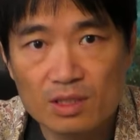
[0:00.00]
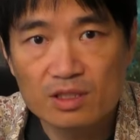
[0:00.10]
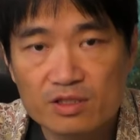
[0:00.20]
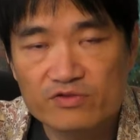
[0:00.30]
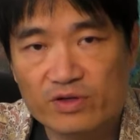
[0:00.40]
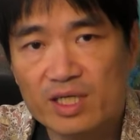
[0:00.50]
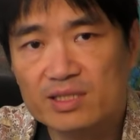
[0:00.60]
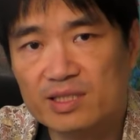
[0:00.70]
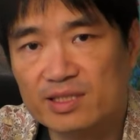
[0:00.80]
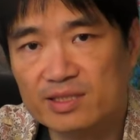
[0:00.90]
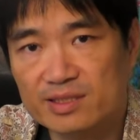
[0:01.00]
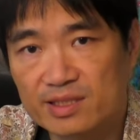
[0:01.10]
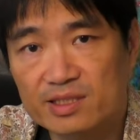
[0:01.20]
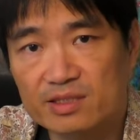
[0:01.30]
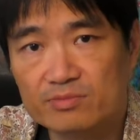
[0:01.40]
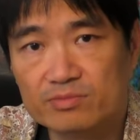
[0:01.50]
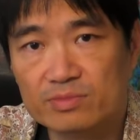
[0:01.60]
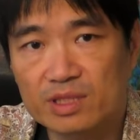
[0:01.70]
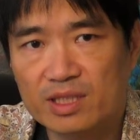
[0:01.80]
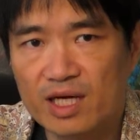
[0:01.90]
France has a
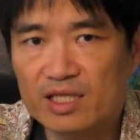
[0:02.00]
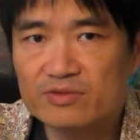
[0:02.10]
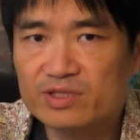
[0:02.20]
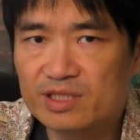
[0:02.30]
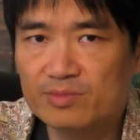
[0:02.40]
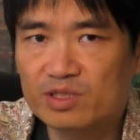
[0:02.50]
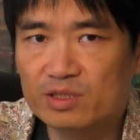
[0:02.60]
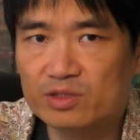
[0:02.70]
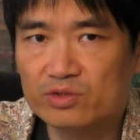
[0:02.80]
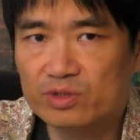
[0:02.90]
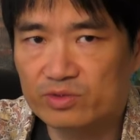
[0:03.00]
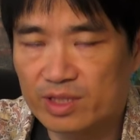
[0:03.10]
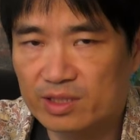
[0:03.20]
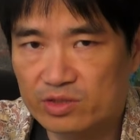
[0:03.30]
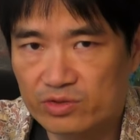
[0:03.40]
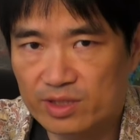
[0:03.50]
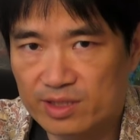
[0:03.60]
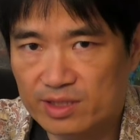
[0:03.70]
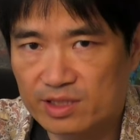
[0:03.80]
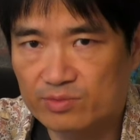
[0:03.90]
system kind of similar to the ranked choice
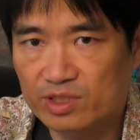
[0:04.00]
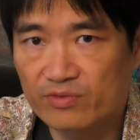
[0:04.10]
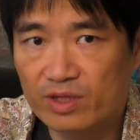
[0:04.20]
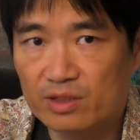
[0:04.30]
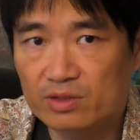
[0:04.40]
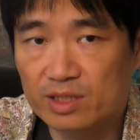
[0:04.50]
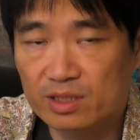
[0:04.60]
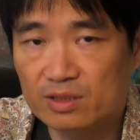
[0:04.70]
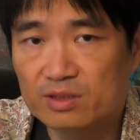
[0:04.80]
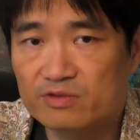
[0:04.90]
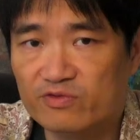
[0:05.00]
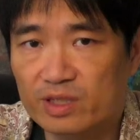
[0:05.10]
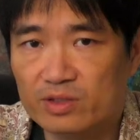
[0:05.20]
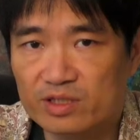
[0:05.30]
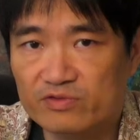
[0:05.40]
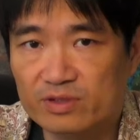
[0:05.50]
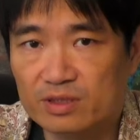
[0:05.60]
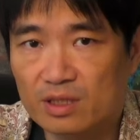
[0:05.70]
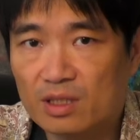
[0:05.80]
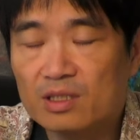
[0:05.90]
system, even though it looks very different.
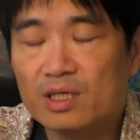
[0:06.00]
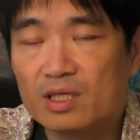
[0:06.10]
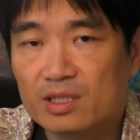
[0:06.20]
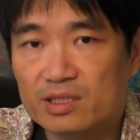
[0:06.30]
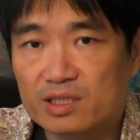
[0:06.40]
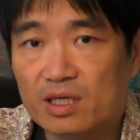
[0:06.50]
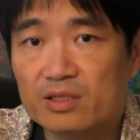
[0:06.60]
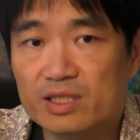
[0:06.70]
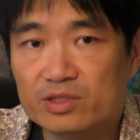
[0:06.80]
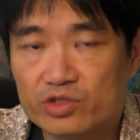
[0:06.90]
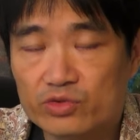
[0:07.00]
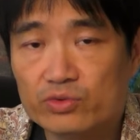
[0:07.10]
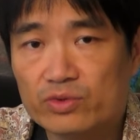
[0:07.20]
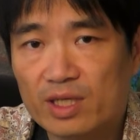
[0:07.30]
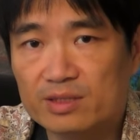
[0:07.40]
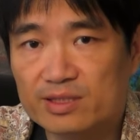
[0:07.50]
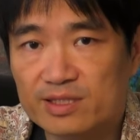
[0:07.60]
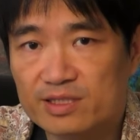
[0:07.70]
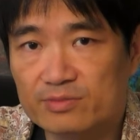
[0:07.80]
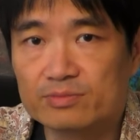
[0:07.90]
It's called a two-round
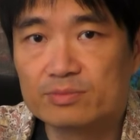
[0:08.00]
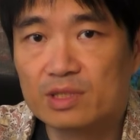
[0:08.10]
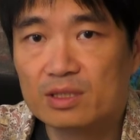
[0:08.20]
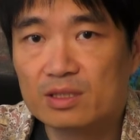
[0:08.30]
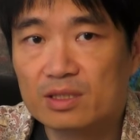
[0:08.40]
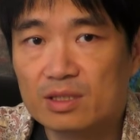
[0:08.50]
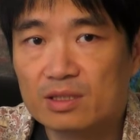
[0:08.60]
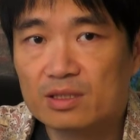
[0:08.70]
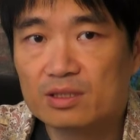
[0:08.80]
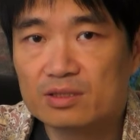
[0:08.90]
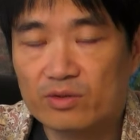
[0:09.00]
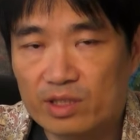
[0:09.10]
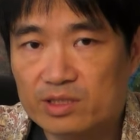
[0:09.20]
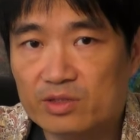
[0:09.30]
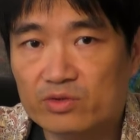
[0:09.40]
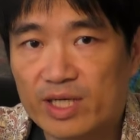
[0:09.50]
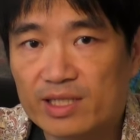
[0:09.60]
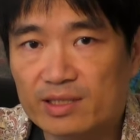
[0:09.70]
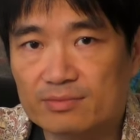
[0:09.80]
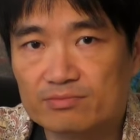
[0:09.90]
system. So there's no
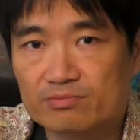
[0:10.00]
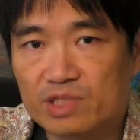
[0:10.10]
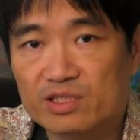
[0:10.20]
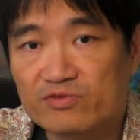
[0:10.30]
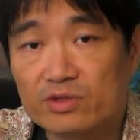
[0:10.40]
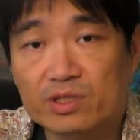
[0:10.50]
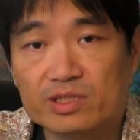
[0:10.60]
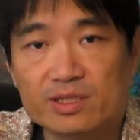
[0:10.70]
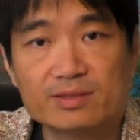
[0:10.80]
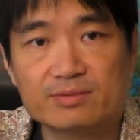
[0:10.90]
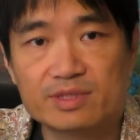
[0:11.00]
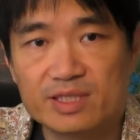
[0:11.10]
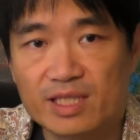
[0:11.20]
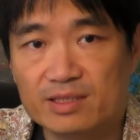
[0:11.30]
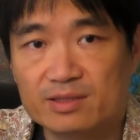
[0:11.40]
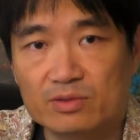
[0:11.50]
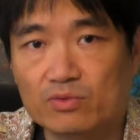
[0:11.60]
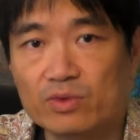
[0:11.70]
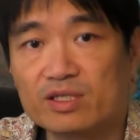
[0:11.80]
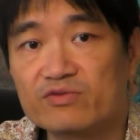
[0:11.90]
ranking. Each voter just checks
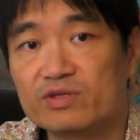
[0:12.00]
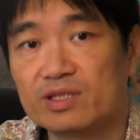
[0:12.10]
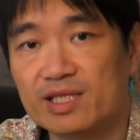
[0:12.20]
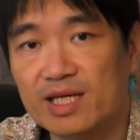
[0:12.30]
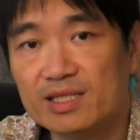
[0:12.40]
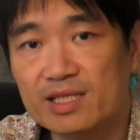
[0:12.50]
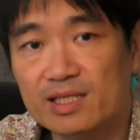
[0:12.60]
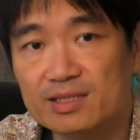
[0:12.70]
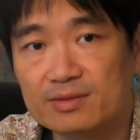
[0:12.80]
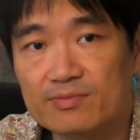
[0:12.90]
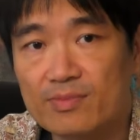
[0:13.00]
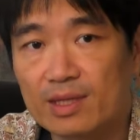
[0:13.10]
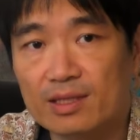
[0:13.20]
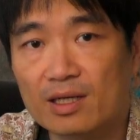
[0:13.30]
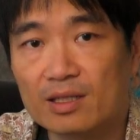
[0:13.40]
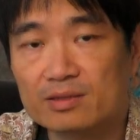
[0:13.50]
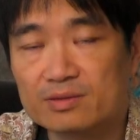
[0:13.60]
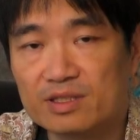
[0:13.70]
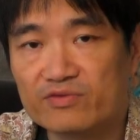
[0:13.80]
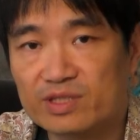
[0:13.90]
one of the candidates.
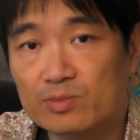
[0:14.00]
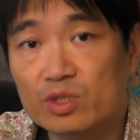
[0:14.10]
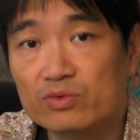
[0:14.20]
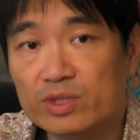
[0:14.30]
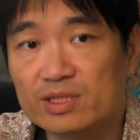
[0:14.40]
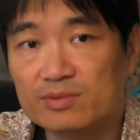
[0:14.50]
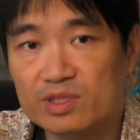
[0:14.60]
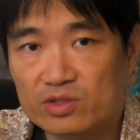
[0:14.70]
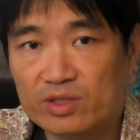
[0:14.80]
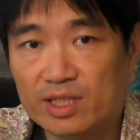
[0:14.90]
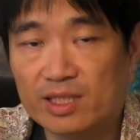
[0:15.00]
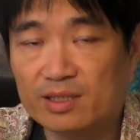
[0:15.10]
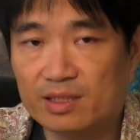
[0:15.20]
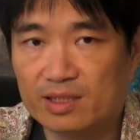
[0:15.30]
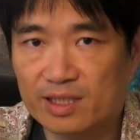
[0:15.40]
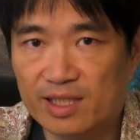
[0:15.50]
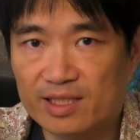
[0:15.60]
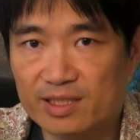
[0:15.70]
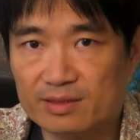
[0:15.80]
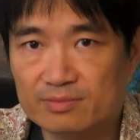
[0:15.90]
If someone wins a majority, they're elected.